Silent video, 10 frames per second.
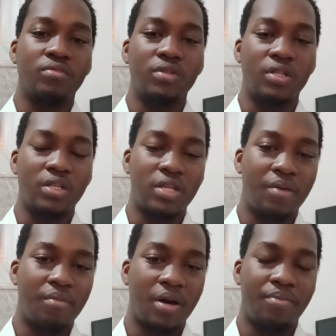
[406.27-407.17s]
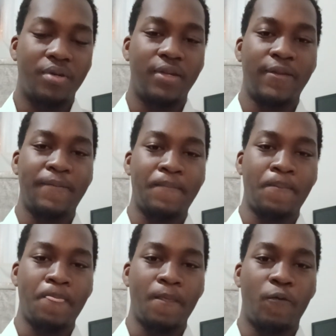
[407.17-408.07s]
data mapping,
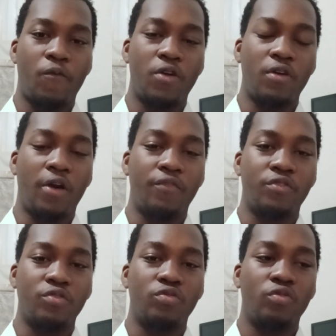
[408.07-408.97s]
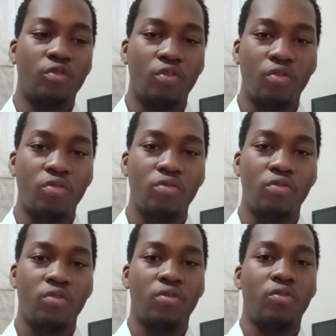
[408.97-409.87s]
where you have to know
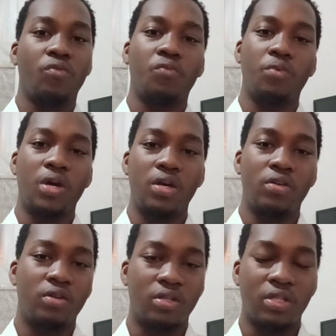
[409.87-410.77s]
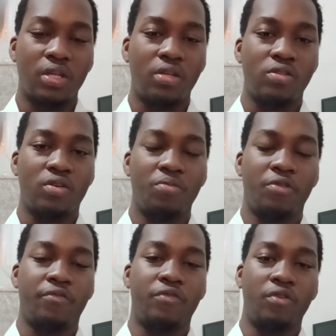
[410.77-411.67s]
where your data is coming
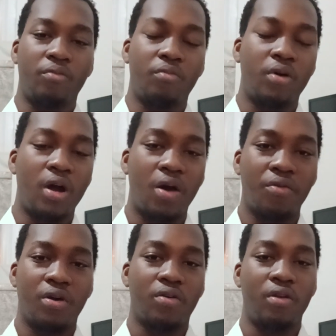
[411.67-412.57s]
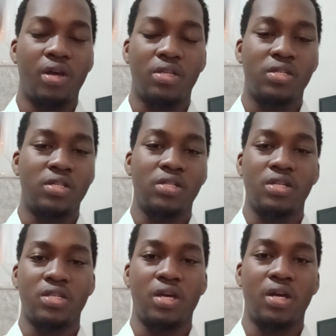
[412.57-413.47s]
from, how you are collecting the
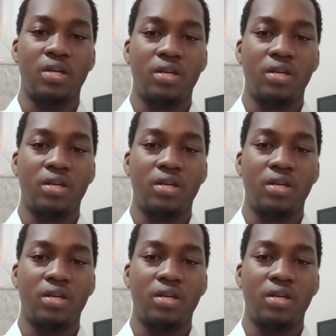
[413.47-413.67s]
data,